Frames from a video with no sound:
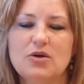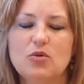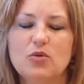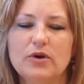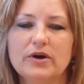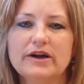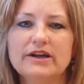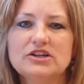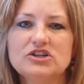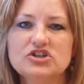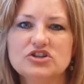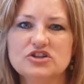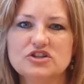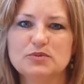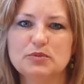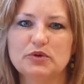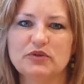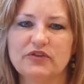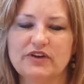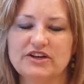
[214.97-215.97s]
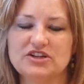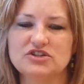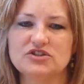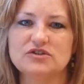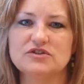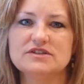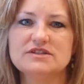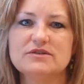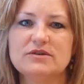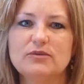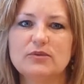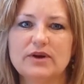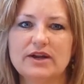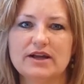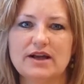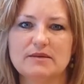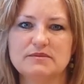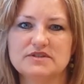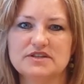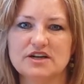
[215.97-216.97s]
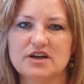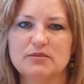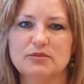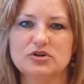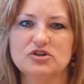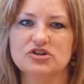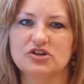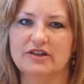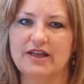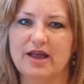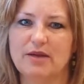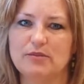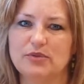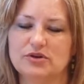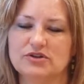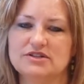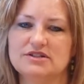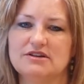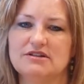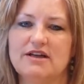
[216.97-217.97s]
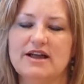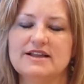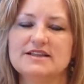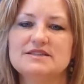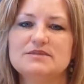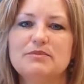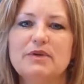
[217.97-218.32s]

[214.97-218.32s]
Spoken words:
We're insurance professionals when it comes to commercial and personal lines.